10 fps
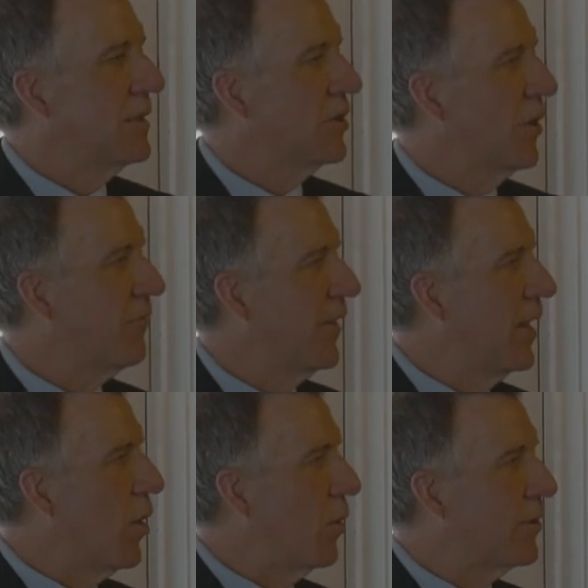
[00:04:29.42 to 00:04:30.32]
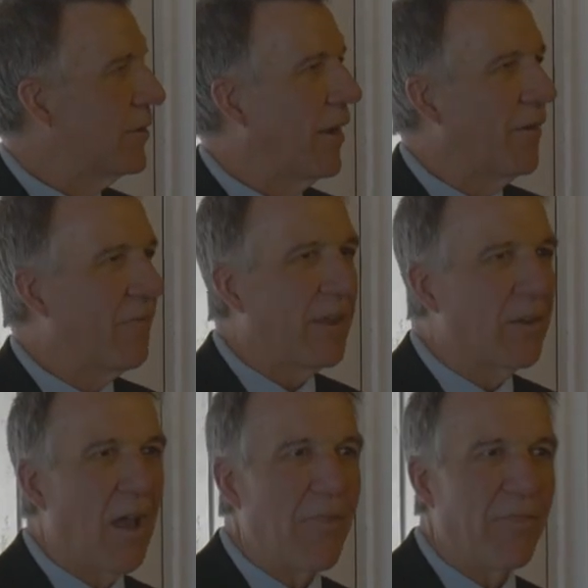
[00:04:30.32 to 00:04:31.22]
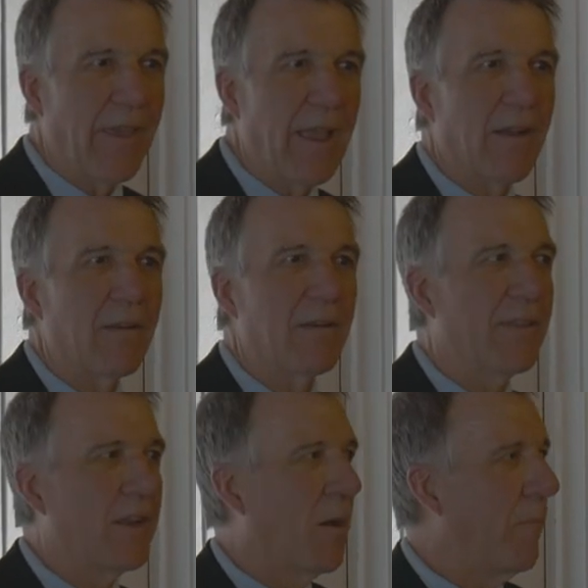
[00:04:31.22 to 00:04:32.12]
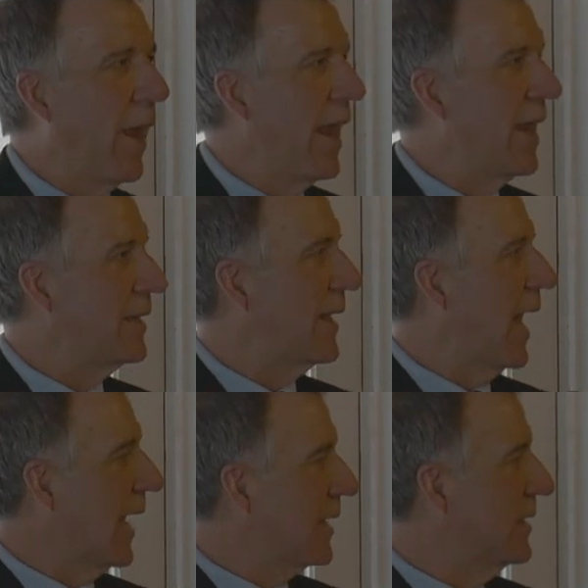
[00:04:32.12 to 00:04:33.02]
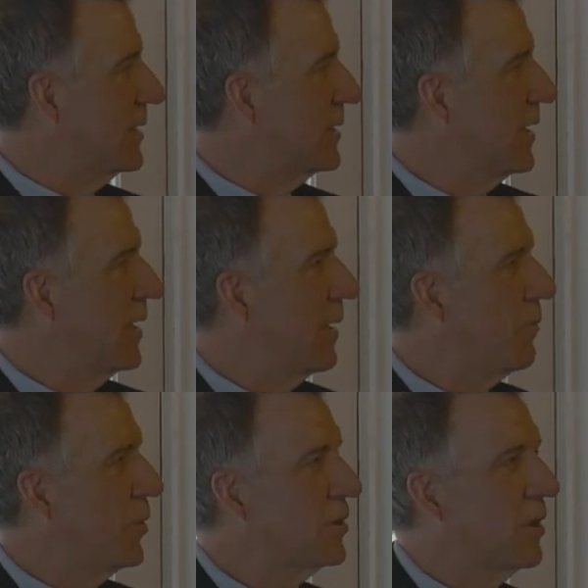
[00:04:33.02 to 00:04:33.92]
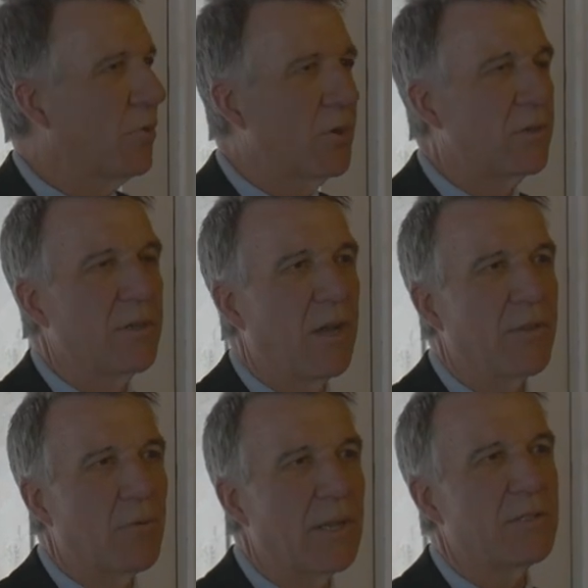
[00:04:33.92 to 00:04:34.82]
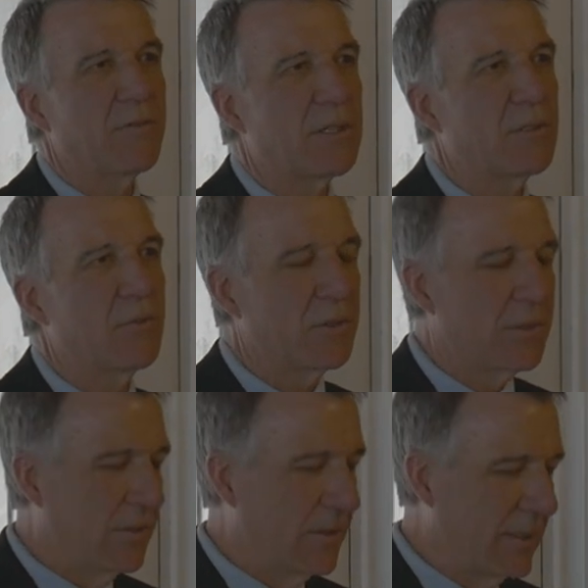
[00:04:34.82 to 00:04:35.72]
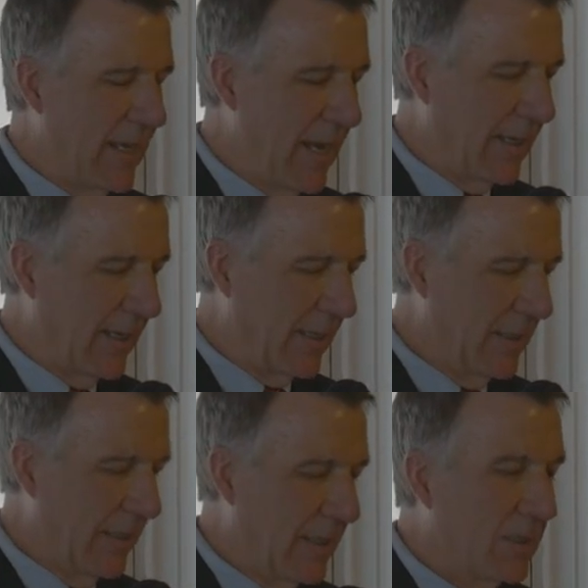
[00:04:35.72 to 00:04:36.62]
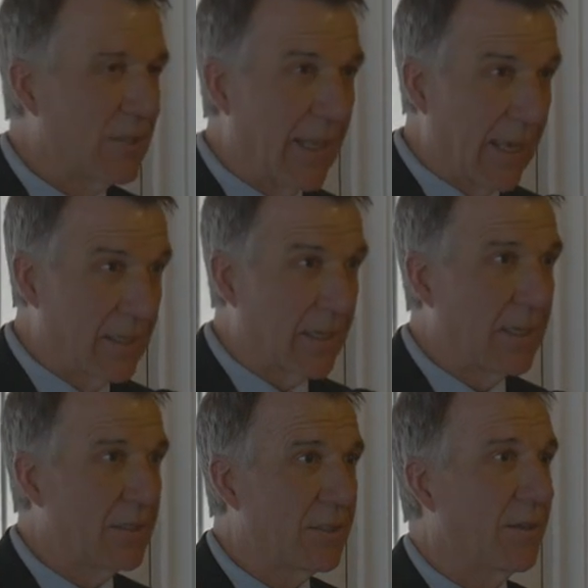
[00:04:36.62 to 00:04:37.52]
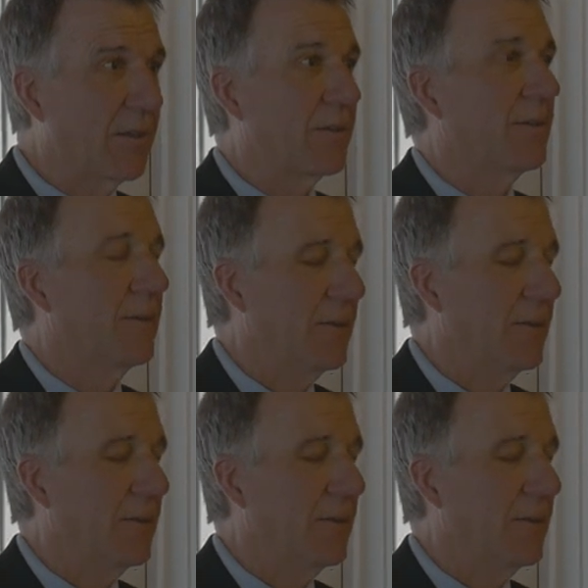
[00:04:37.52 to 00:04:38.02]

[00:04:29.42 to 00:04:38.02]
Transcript: So if they don't, if uh, they're not there, they're not paying taxes. It puts the burden on the rest of us who are still standing. So that's a concern.